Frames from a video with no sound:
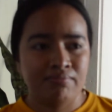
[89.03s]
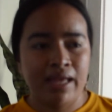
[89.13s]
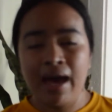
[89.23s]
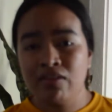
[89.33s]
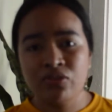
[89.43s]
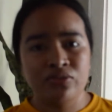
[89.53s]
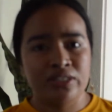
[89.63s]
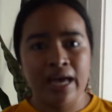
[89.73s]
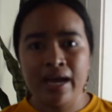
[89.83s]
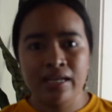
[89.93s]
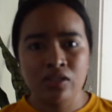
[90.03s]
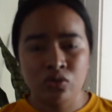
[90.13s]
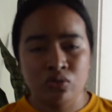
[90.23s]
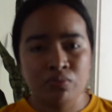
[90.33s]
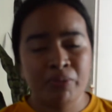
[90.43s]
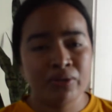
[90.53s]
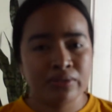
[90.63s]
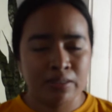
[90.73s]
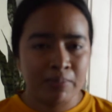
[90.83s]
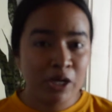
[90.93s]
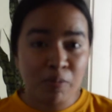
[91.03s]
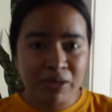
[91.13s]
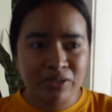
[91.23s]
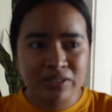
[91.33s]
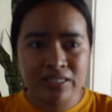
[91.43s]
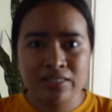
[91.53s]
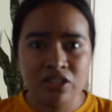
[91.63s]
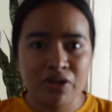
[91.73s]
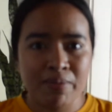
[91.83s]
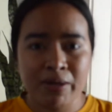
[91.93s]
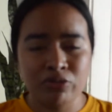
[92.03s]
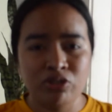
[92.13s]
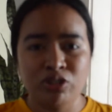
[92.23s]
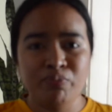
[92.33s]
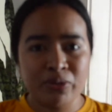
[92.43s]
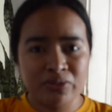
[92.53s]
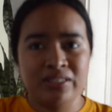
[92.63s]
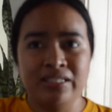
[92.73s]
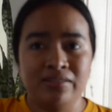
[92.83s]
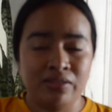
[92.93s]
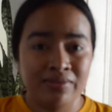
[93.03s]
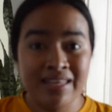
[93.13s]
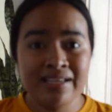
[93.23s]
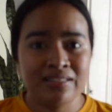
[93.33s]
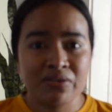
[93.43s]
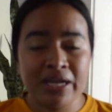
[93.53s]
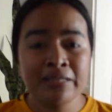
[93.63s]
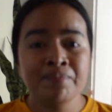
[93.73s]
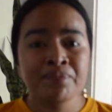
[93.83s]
had to study to post the video because this is not about just posting things right